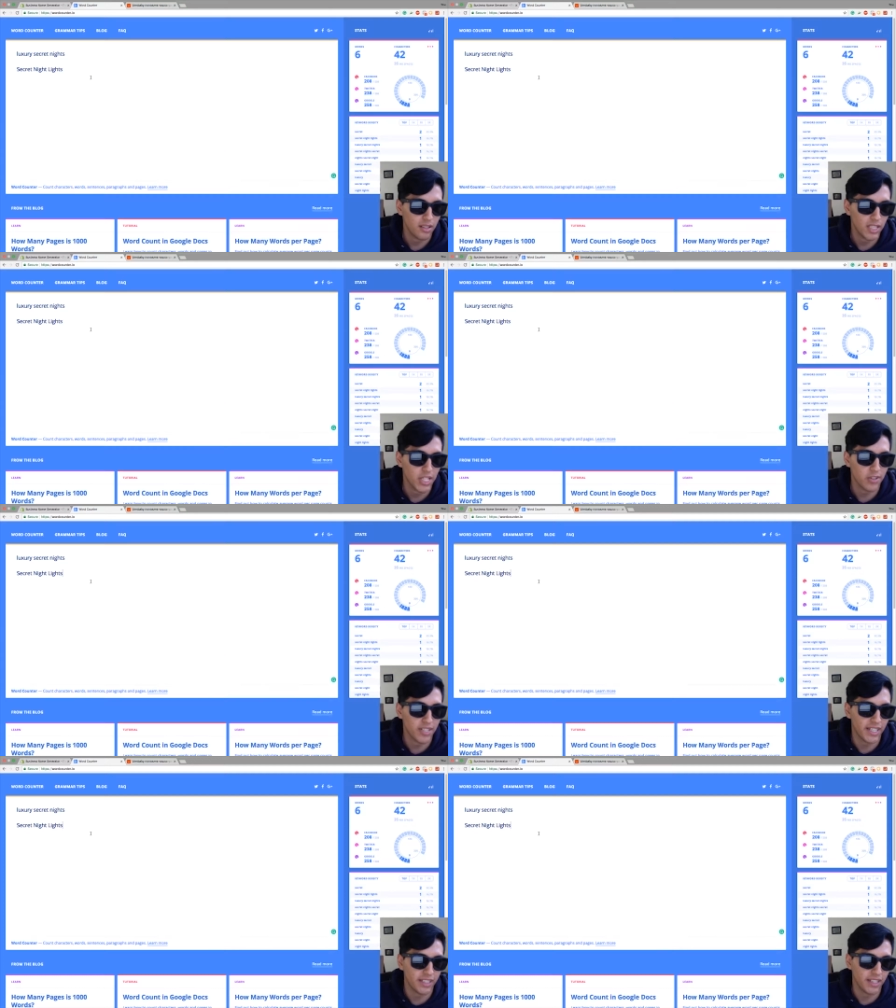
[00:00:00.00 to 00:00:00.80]
Secret
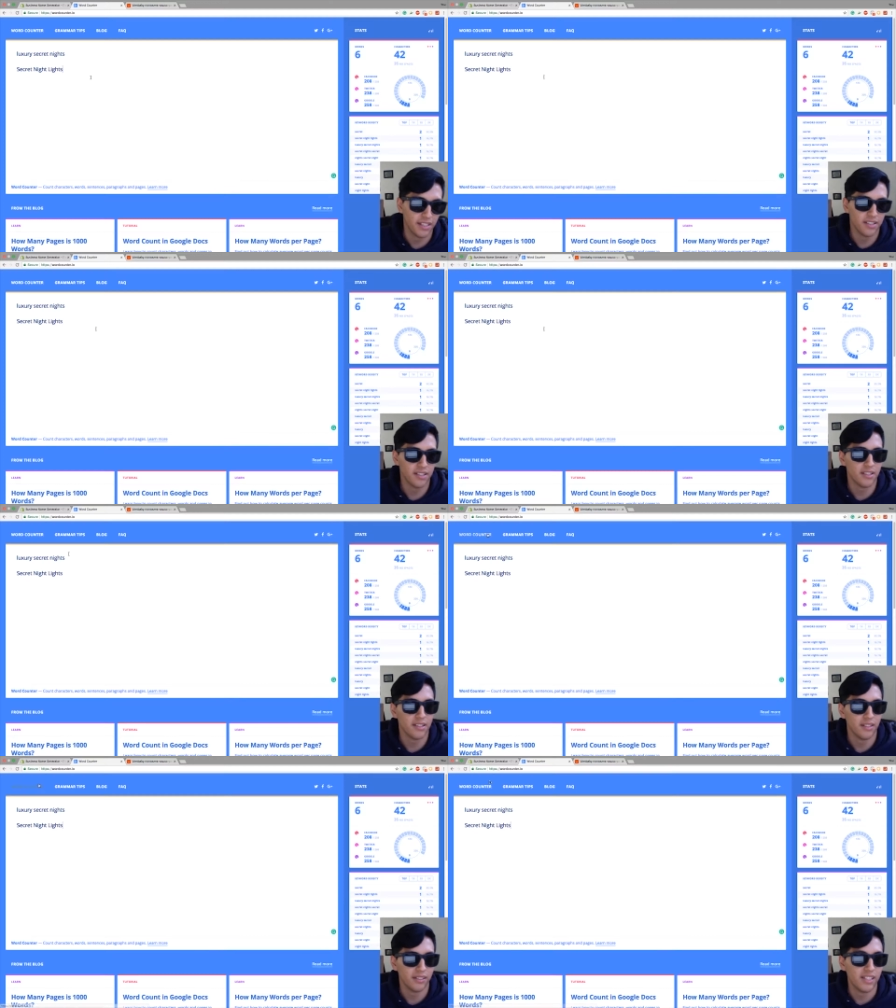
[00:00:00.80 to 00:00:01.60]
Night Lights.
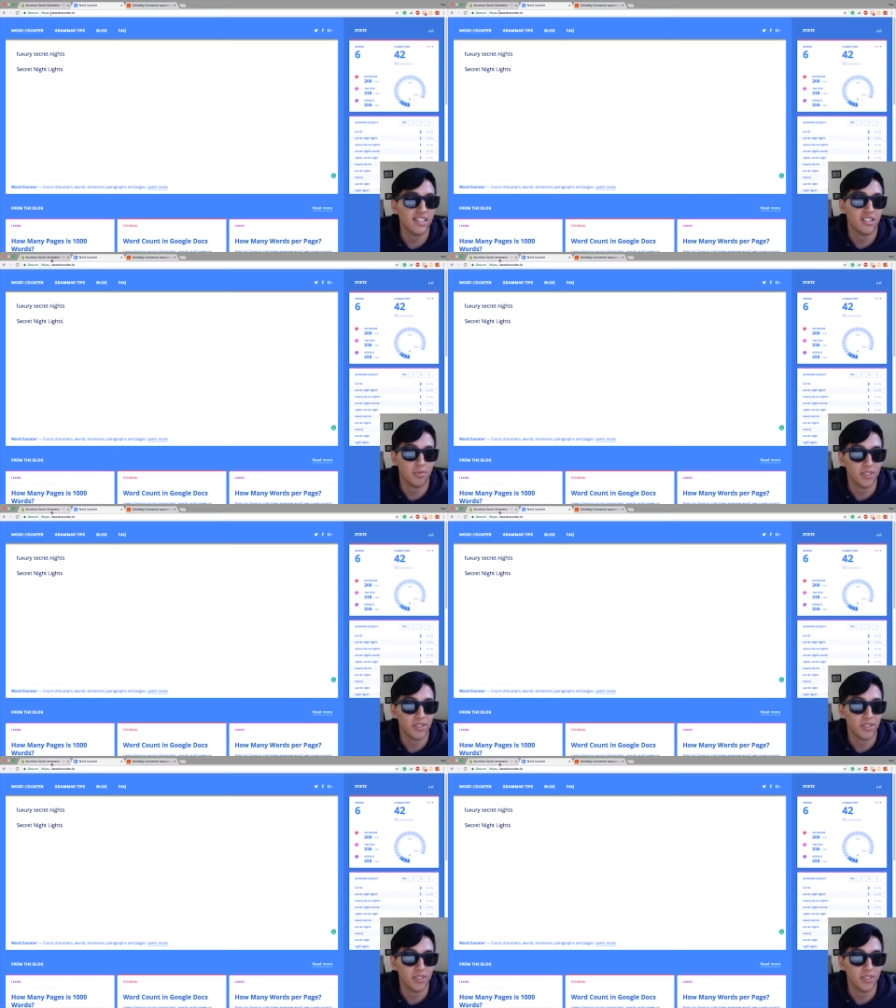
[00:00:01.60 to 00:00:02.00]
That's actually